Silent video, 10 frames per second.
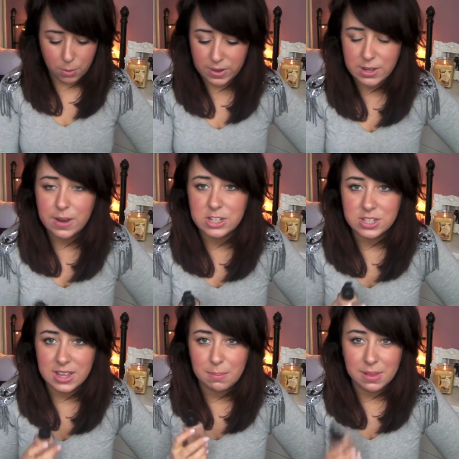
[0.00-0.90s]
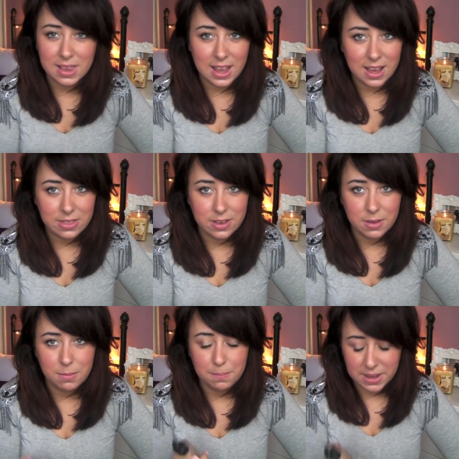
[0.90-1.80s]
But when you actually apply
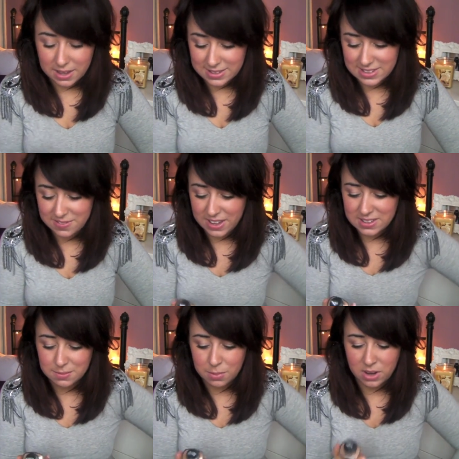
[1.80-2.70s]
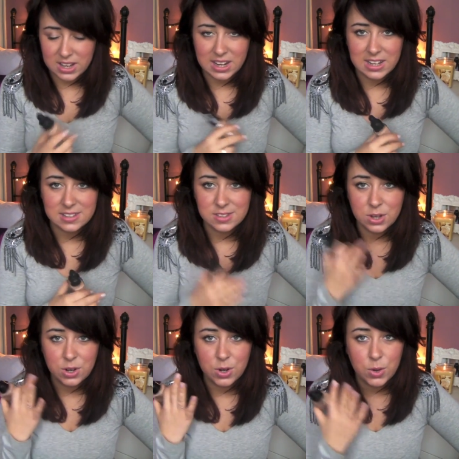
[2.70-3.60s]
them, because it's face and body and it's
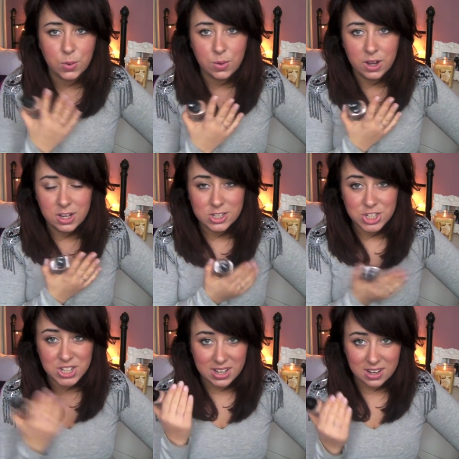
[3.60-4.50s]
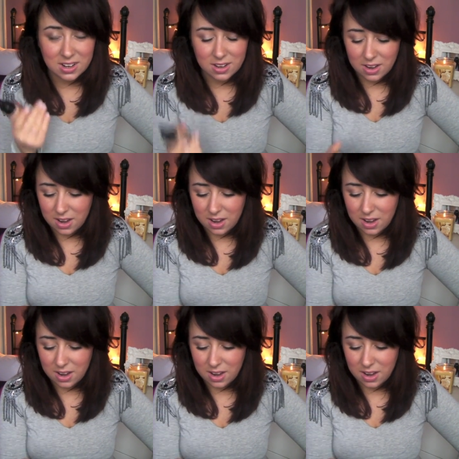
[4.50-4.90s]
so sheer,